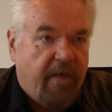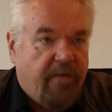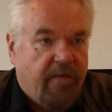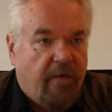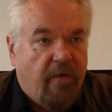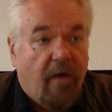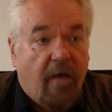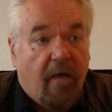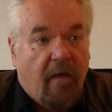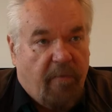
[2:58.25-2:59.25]
And so,
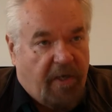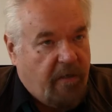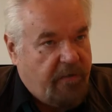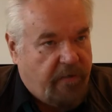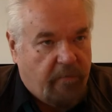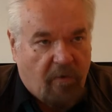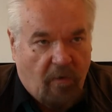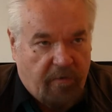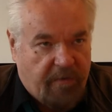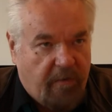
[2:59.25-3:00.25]
because there were
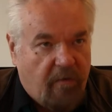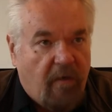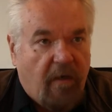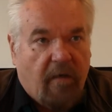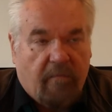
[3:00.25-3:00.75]
also